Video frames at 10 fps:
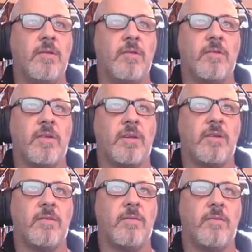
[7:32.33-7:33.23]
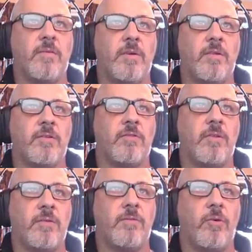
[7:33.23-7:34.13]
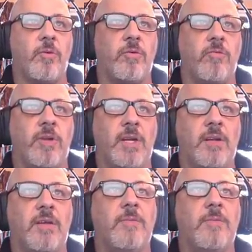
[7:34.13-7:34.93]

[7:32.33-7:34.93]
Looks like a fairly straightforward read.